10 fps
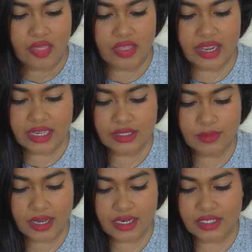The next
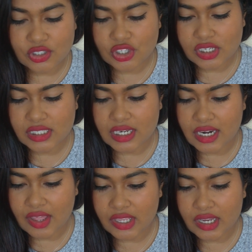one is just
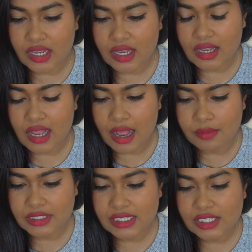
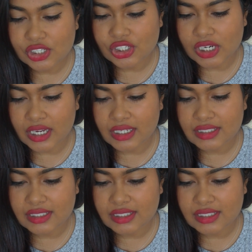another conditioner.